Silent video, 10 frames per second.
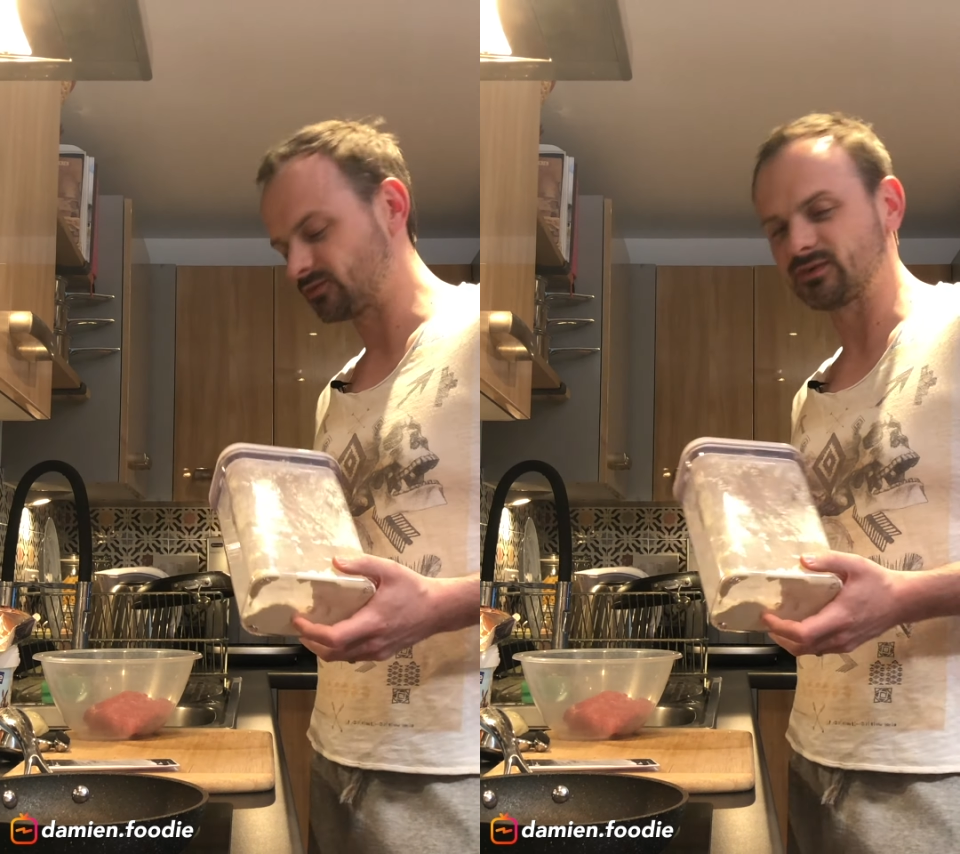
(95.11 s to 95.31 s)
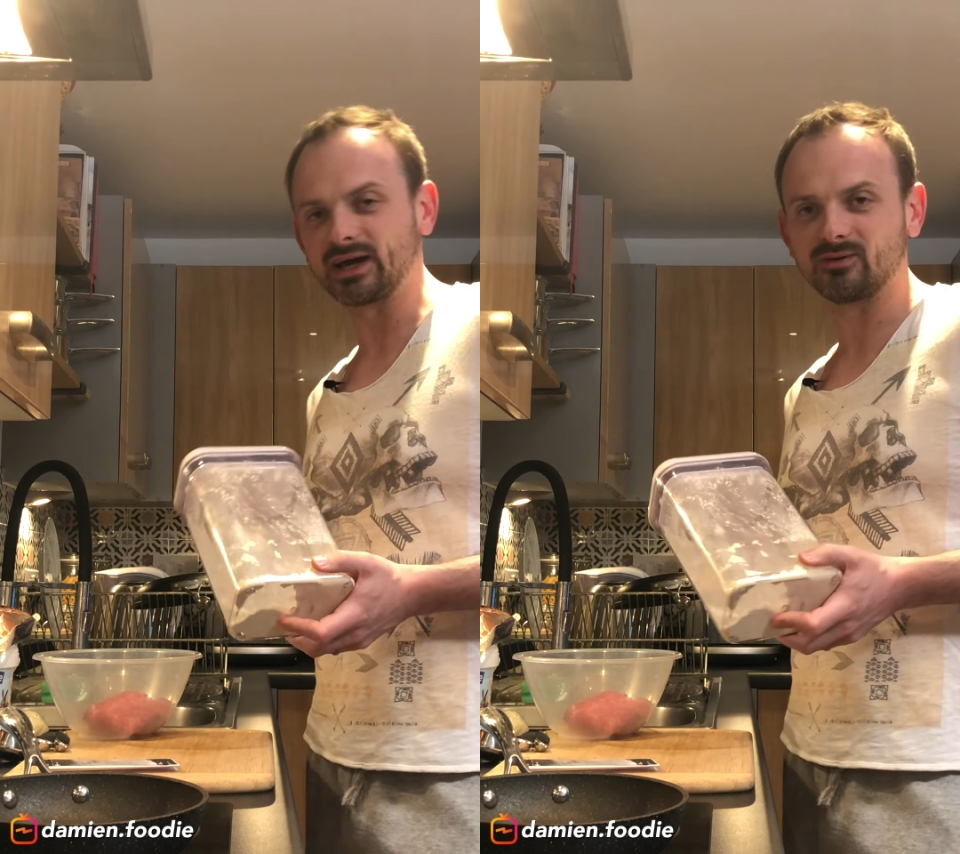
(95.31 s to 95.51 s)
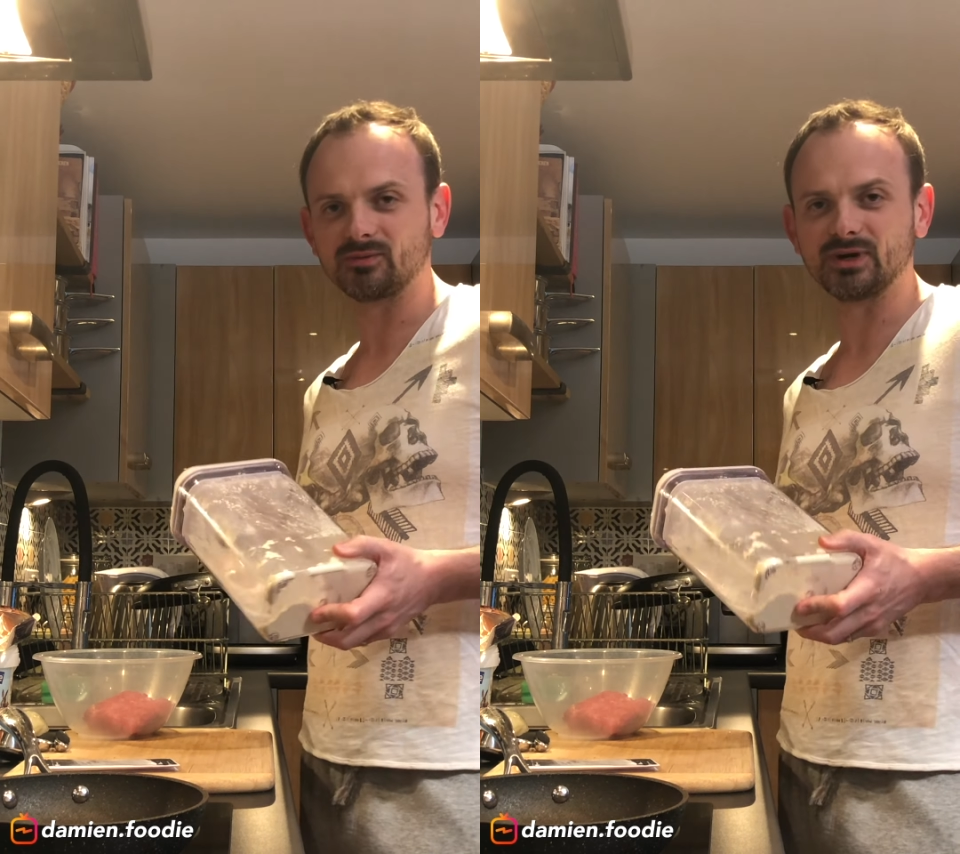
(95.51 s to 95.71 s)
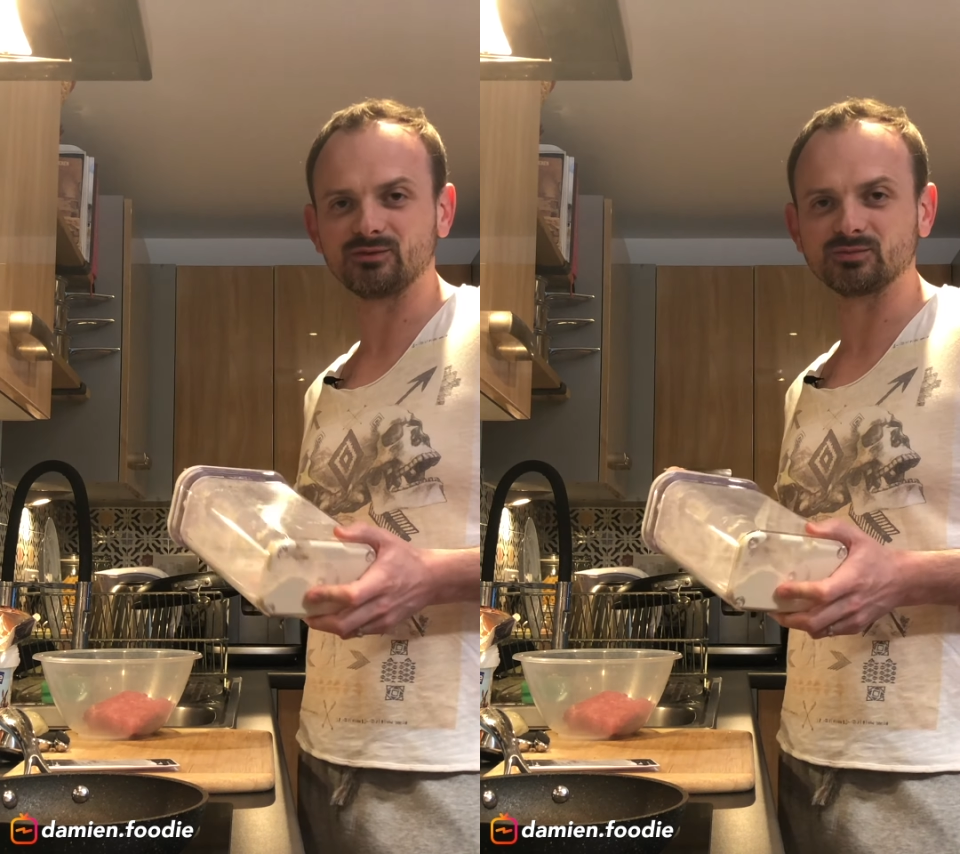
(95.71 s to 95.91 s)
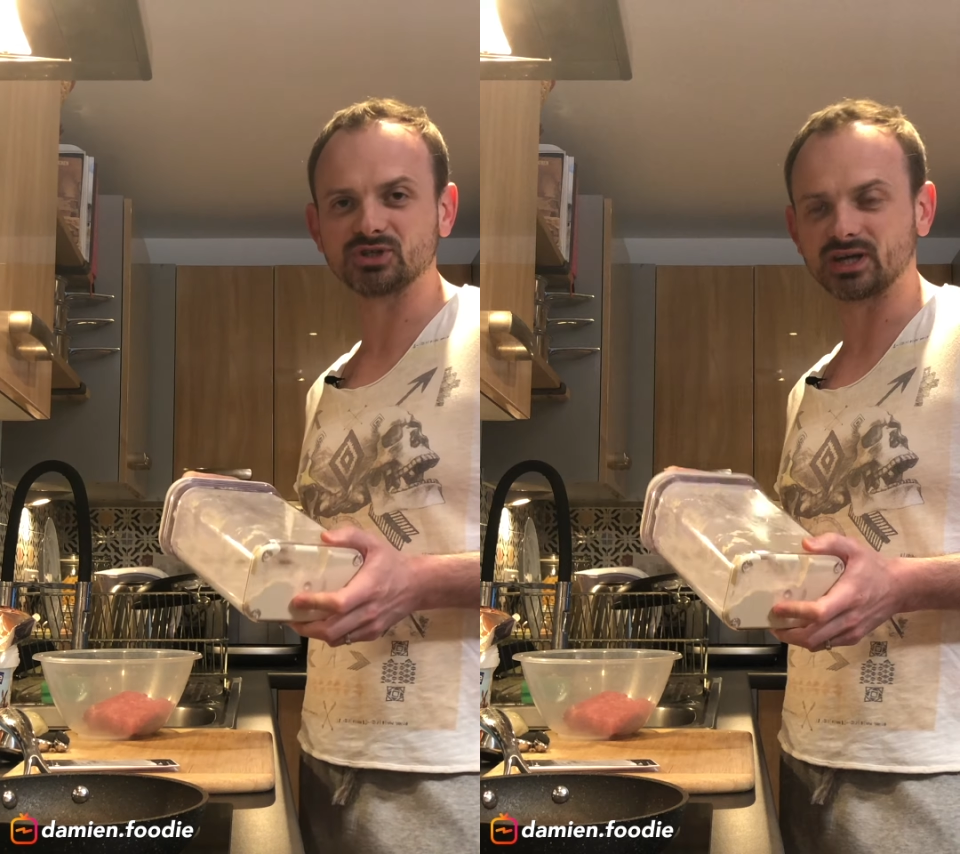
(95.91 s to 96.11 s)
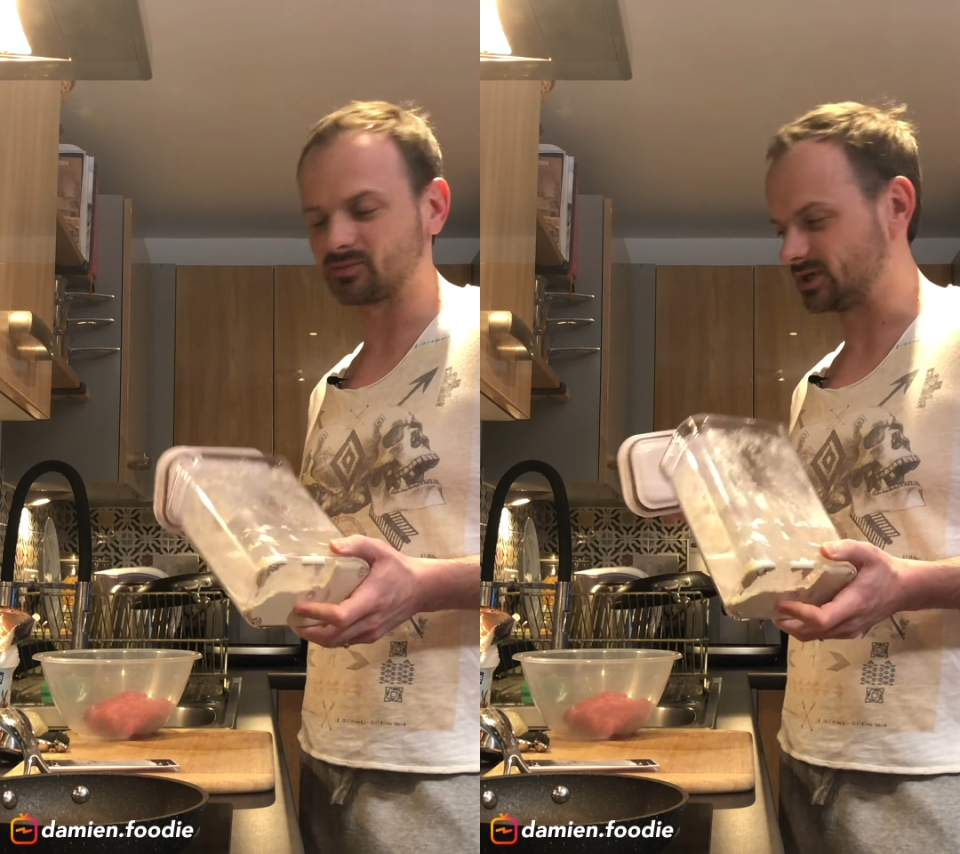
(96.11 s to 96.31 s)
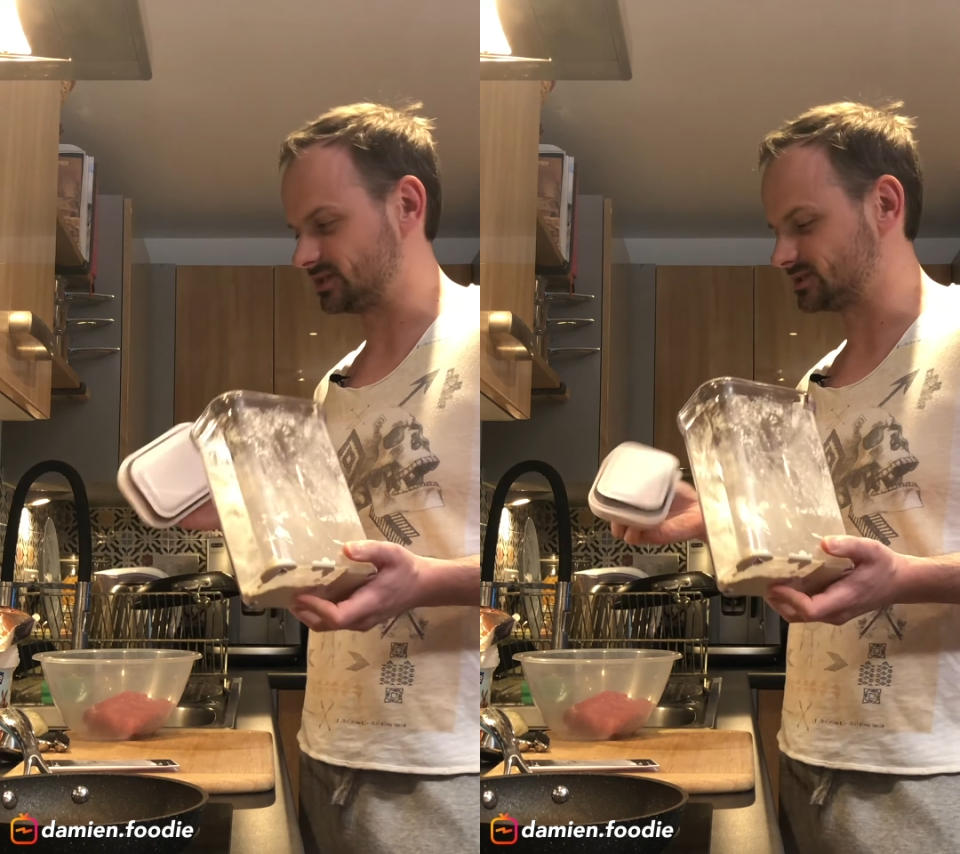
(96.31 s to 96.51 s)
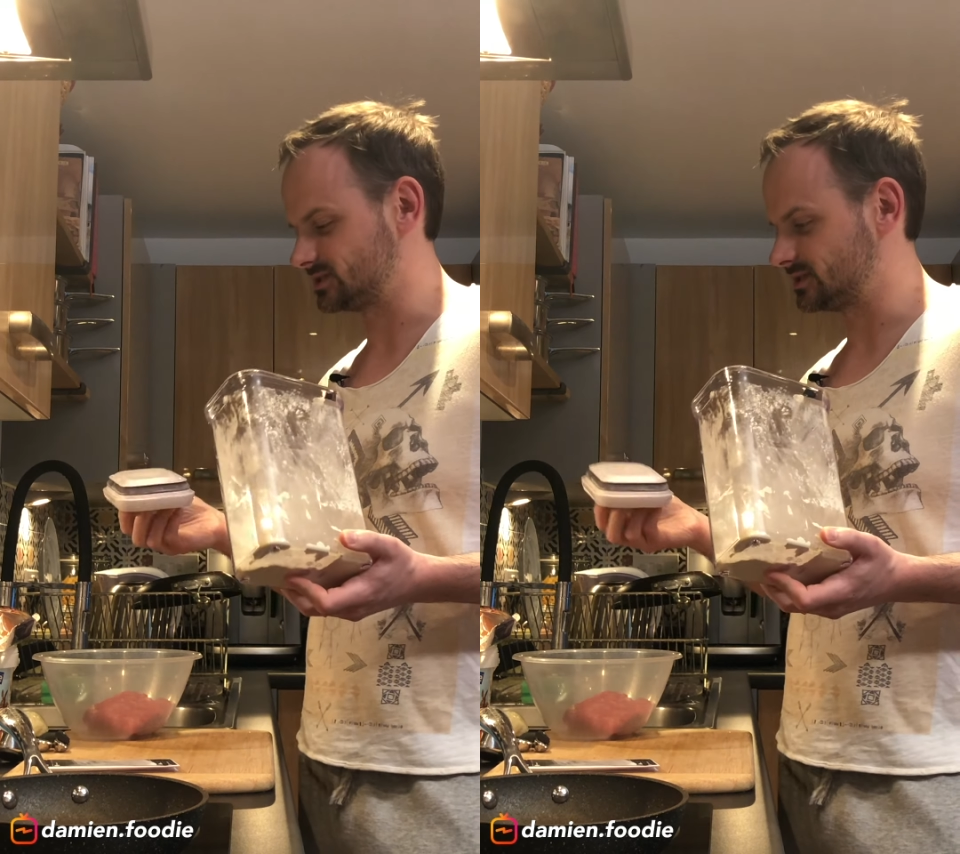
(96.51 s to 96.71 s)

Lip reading: flour made from chickpeas.